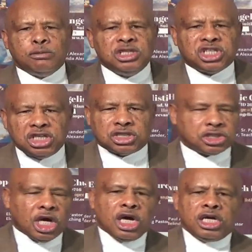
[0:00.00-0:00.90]
of
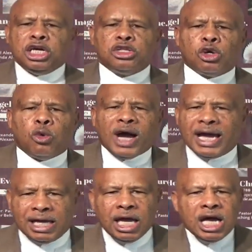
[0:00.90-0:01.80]
Jesus. Either
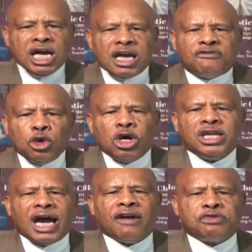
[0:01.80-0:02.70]
way, if
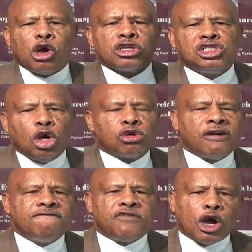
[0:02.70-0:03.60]
there is no
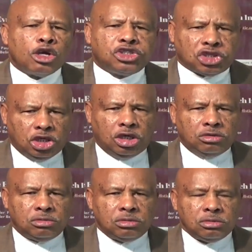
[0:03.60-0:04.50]

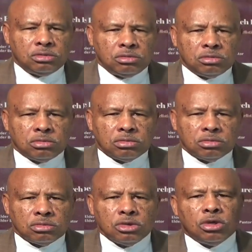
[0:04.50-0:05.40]
conversion,
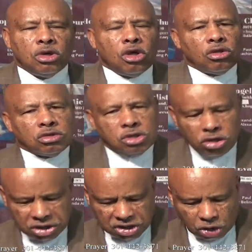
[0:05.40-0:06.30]
there
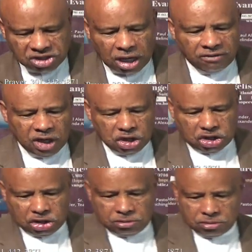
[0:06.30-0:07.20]
is no
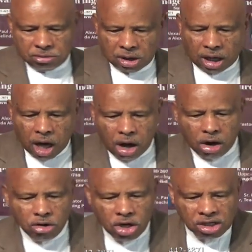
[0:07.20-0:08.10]
salvation.
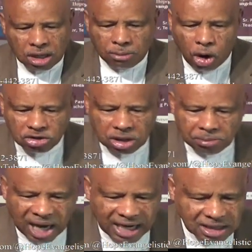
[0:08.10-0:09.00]
Hello? Come on,
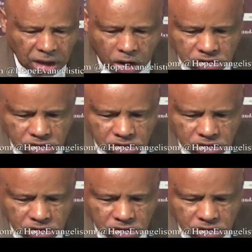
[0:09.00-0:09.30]
somebody, talk